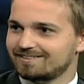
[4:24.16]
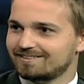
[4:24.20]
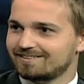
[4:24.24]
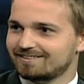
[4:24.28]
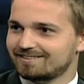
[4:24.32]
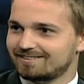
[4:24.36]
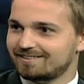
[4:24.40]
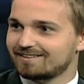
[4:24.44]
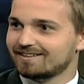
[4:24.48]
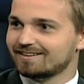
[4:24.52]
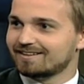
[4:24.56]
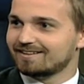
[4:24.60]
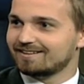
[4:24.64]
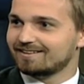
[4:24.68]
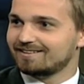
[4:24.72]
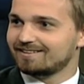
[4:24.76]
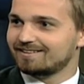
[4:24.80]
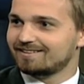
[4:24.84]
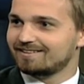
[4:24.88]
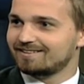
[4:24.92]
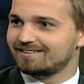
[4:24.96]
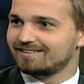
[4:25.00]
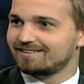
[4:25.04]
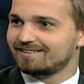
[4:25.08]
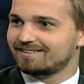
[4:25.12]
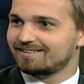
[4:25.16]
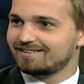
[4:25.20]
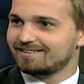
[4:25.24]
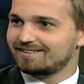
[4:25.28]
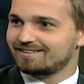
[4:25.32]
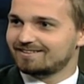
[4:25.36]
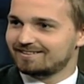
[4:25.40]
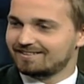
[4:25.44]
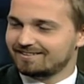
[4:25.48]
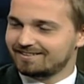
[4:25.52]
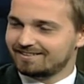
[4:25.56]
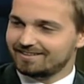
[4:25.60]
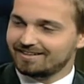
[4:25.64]
would keep losing their
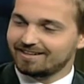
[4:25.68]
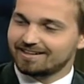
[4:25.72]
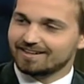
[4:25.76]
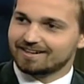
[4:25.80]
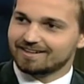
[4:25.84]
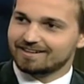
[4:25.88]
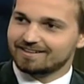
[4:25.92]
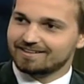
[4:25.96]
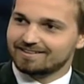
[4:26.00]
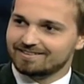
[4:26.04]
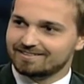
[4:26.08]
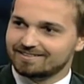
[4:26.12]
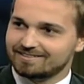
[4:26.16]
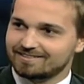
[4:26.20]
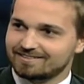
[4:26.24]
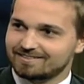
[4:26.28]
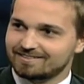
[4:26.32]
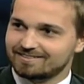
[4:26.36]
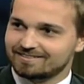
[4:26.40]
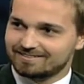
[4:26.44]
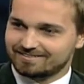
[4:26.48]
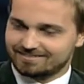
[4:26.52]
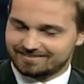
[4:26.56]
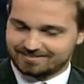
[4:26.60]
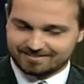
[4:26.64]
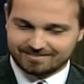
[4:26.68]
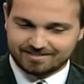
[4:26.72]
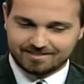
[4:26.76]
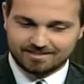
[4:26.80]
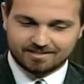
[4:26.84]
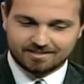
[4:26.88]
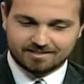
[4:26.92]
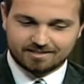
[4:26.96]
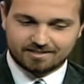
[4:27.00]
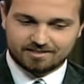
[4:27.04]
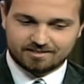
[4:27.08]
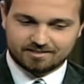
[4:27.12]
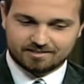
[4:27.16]
pensions and companies go belly
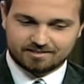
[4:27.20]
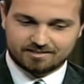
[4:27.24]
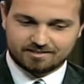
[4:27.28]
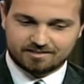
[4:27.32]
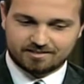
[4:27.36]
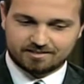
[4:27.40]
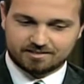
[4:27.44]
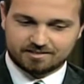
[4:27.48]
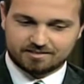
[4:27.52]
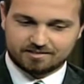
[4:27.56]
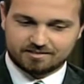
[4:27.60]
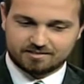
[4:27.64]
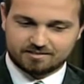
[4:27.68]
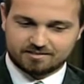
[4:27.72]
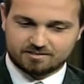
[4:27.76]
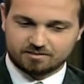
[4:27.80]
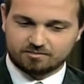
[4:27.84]
up and stuff like that.